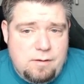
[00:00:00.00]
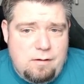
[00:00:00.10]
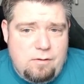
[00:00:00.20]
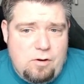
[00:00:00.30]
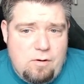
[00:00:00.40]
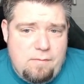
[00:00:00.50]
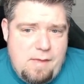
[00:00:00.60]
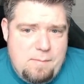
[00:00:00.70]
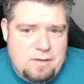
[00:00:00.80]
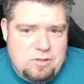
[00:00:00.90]
Now, I don't know if
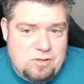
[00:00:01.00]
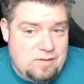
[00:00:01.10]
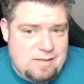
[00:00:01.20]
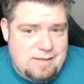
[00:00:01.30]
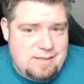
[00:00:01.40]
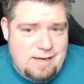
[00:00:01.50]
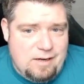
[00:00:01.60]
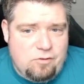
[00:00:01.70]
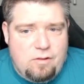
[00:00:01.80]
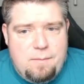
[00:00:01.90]
that means just the
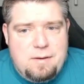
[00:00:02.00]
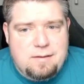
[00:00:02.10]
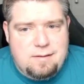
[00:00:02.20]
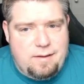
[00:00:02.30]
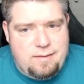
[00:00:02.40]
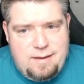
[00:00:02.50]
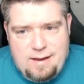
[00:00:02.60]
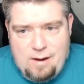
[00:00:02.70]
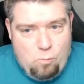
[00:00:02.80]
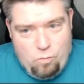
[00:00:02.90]
d6 or that means like
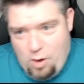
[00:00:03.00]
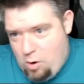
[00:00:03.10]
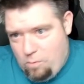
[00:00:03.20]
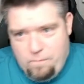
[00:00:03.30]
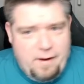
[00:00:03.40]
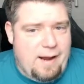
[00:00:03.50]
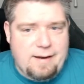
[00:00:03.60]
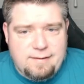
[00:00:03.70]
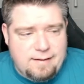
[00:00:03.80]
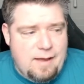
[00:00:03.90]
the whole thing
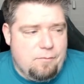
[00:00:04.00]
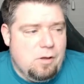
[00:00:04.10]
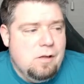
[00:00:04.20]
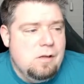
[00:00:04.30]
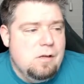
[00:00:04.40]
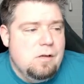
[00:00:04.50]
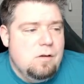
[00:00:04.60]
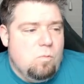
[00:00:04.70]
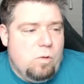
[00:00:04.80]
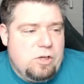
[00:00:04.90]
added together,
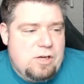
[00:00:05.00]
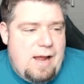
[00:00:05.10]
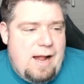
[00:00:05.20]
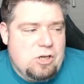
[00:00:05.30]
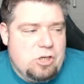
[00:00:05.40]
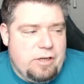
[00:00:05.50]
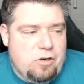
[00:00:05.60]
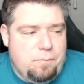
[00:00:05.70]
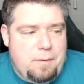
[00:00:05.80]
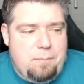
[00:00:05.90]
which actually
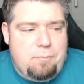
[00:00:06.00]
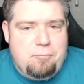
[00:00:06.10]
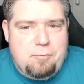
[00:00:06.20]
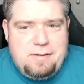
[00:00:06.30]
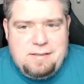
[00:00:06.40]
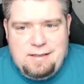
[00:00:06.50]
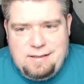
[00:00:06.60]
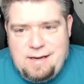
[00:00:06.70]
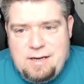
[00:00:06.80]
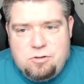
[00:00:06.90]
could be
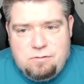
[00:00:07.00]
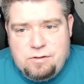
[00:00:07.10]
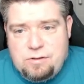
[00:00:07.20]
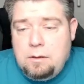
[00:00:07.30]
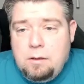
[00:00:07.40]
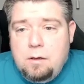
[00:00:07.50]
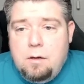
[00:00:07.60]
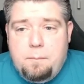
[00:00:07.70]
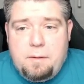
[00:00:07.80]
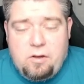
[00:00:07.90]
pretty dangerous,
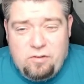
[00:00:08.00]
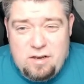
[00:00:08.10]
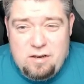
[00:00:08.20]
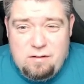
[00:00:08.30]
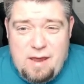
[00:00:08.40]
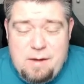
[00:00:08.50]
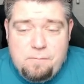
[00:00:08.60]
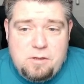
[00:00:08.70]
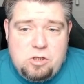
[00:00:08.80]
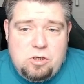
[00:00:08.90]
because in
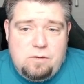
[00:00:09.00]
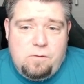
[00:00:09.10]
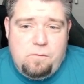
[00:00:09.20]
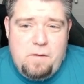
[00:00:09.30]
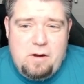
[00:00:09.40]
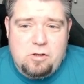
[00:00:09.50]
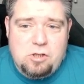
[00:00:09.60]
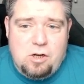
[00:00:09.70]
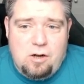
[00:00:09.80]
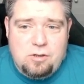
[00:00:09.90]
8th edition, if you failed a
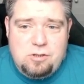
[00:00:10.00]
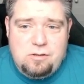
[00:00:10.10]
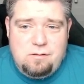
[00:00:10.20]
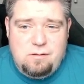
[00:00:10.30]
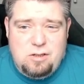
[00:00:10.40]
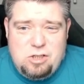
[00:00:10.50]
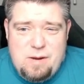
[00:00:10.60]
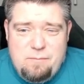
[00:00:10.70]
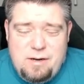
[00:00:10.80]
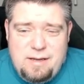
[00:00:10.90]
charge, you
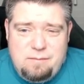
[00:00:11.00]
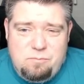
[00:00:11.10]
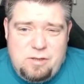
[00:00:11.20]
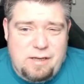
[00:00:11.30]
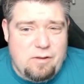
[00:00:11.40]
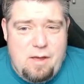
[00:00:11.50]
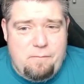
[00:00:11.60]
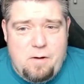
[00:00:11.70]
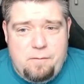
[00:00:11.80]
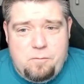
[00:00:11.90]
generally didn't go that
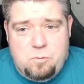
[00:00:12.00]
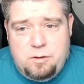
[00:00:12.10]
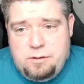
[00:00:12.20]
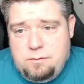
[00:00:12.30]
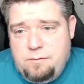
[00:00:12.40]
far forward.